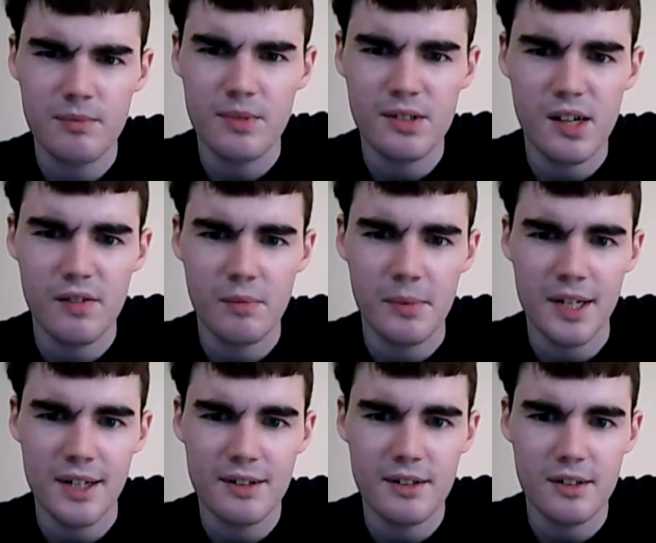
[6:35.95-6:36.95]
7
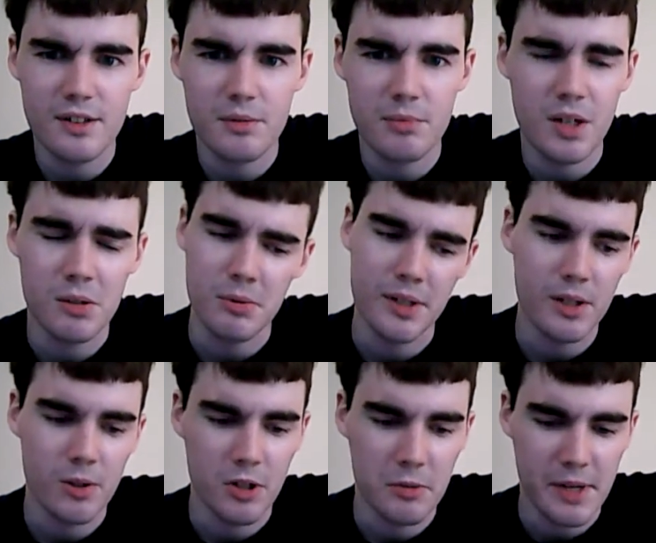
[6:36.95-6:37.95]
minutes. I should probably
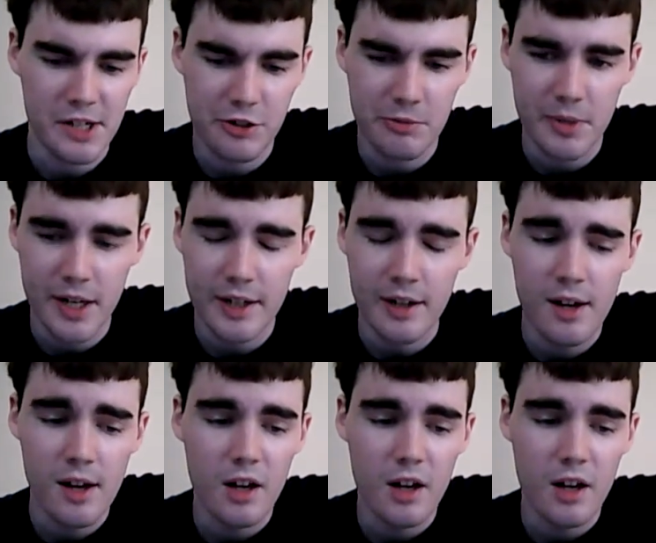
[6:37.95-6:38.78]
go into Magic Mike.